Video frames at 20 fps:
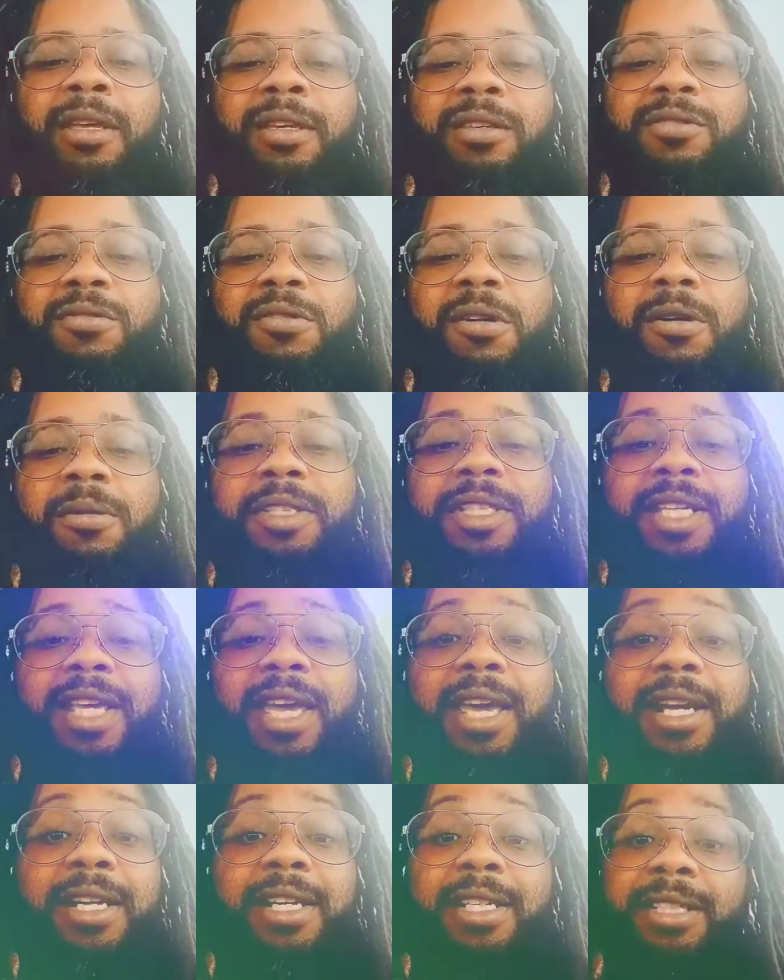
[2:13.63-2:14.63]
You know what I'm
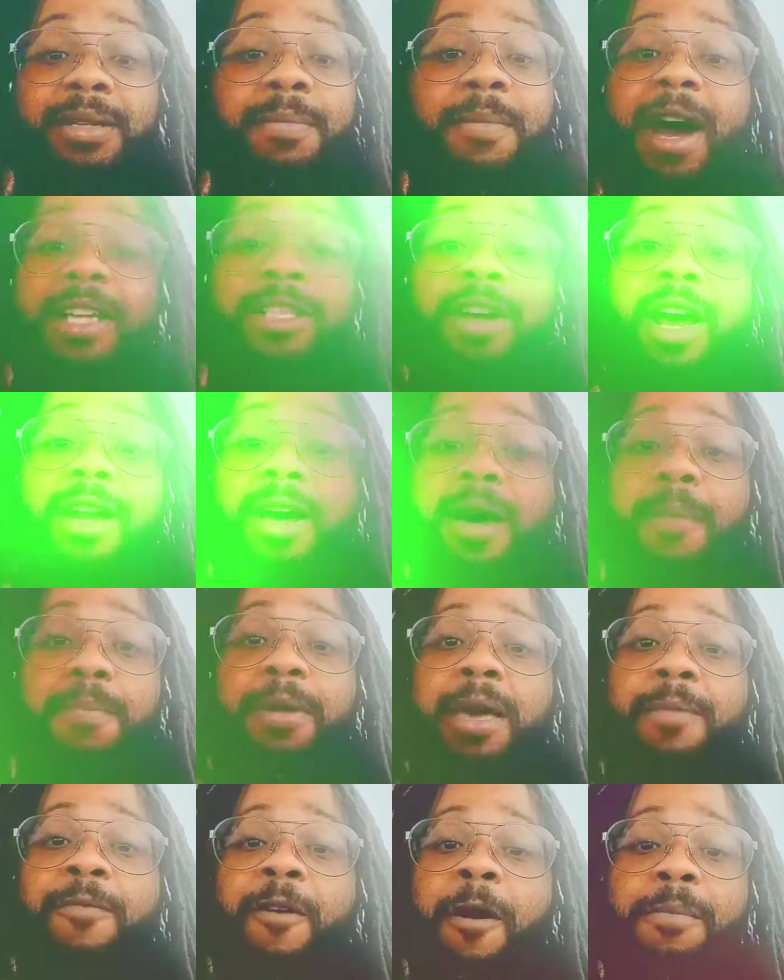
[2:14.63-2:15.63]
saying? And if somebody try to
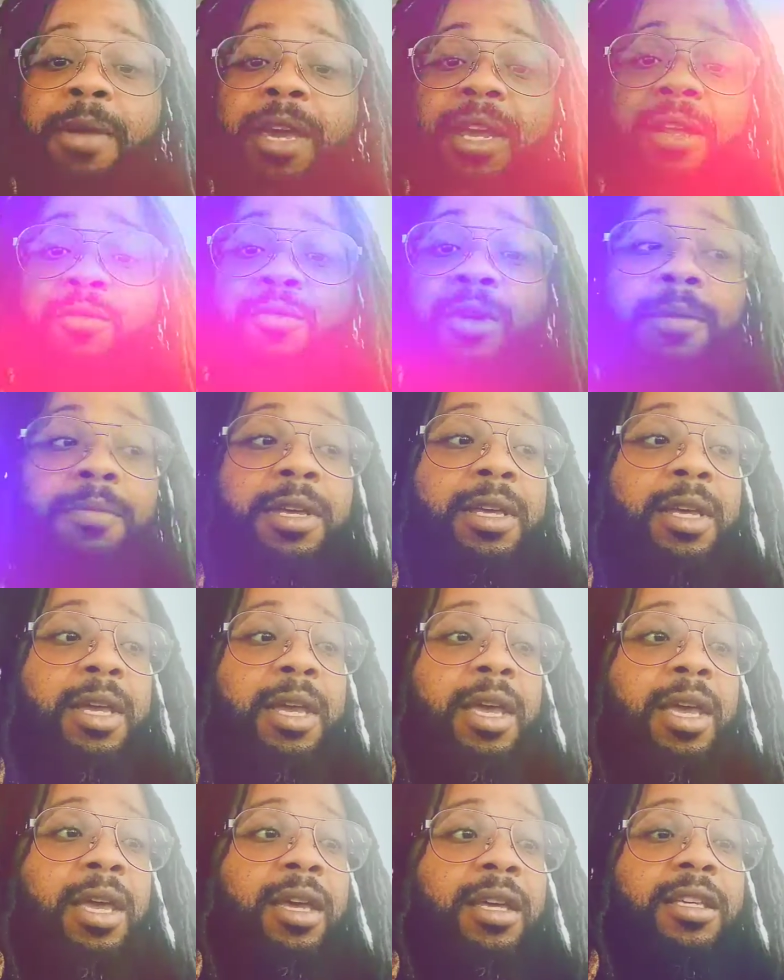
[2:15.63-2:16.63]
uplift our men and women,
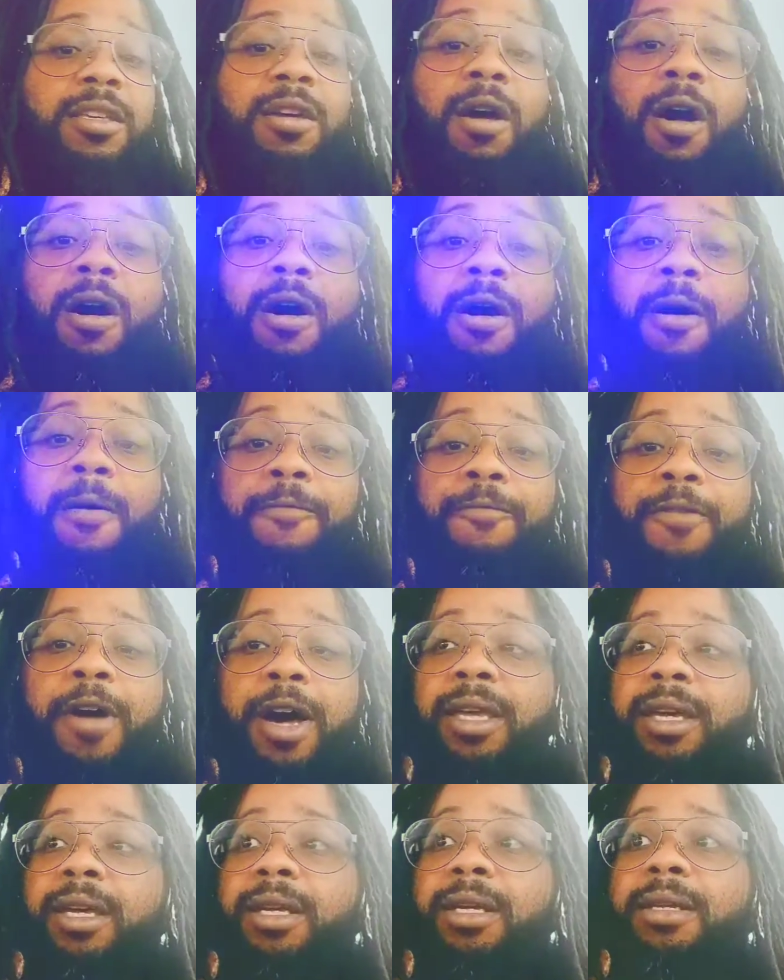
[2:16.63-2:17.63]
y'all
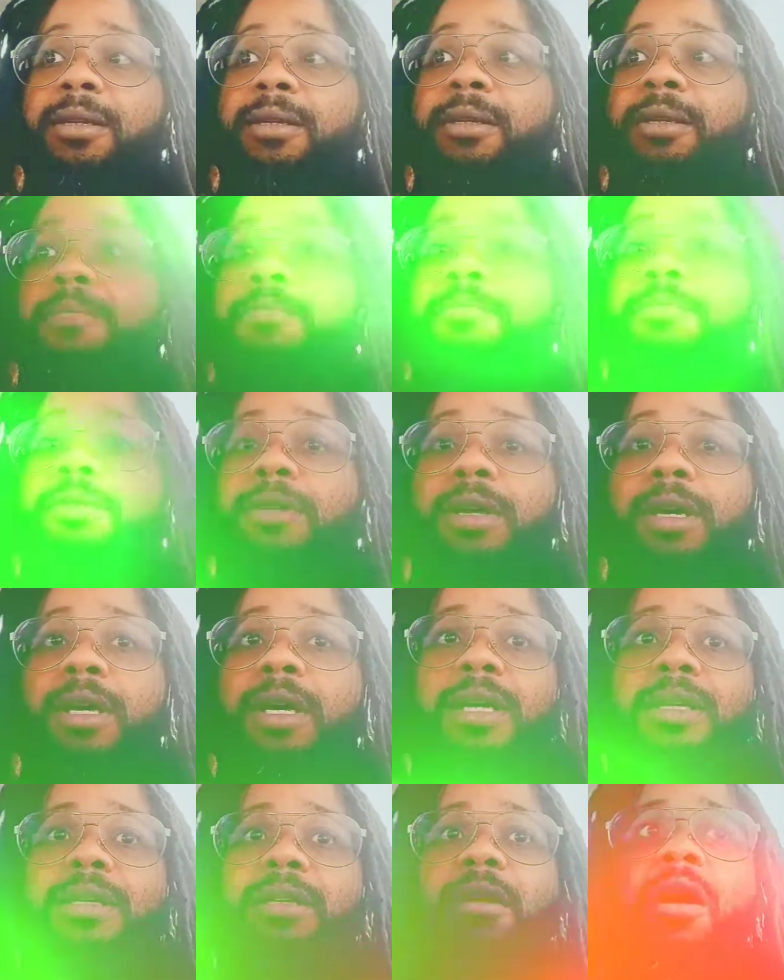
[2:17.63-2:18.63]

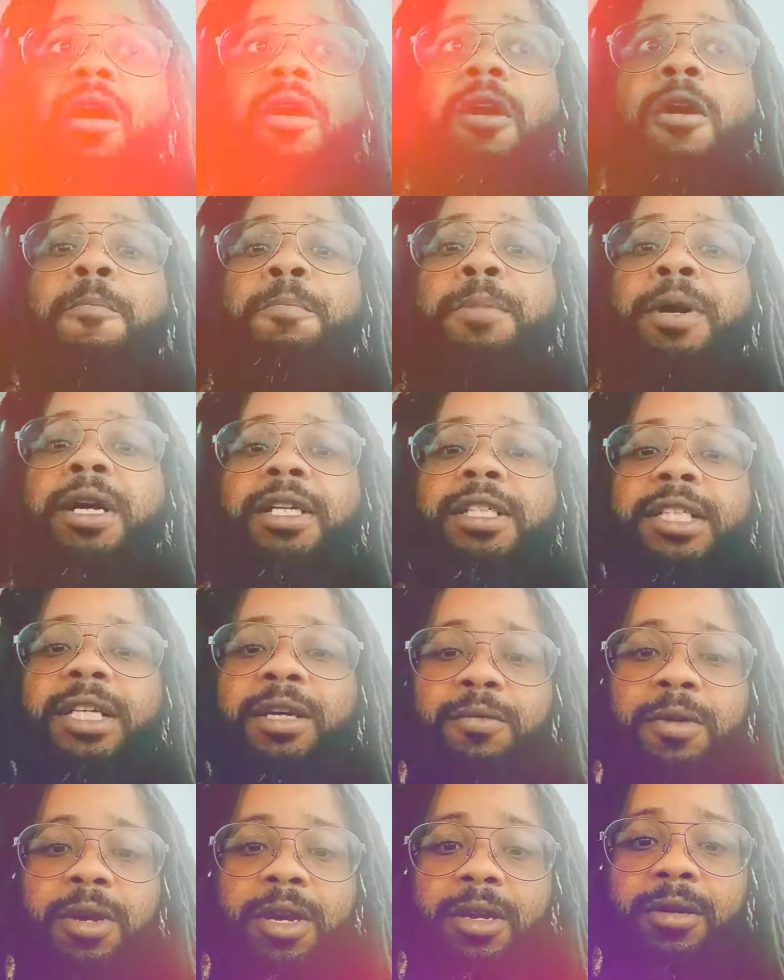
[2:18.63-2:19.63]
on
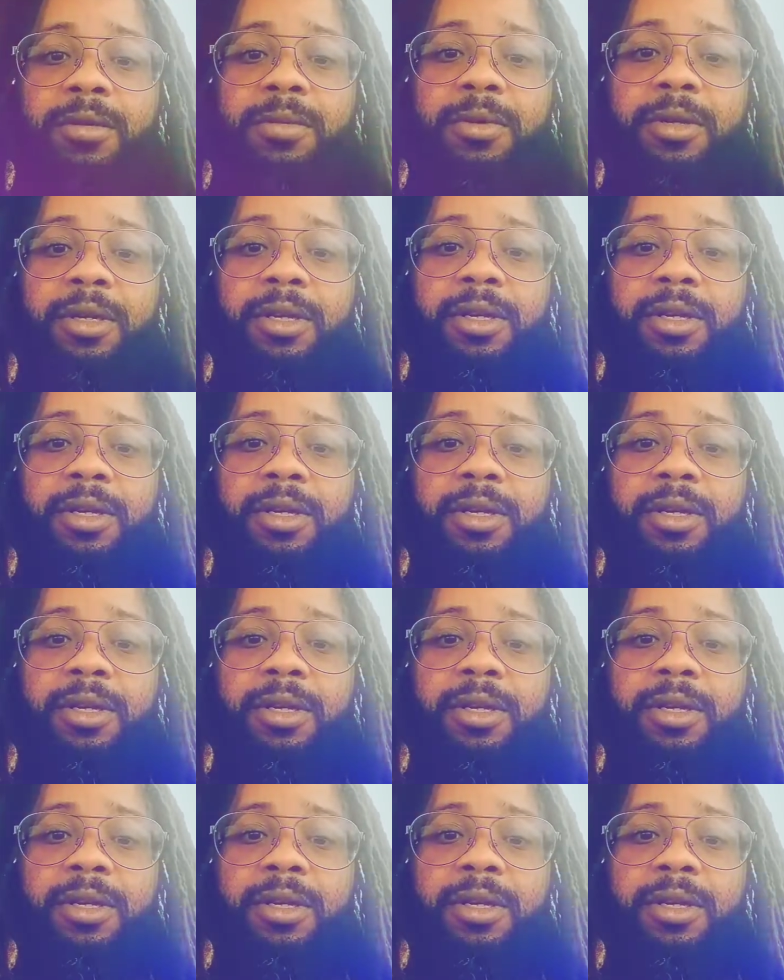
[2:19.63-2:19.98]
bullshit with them.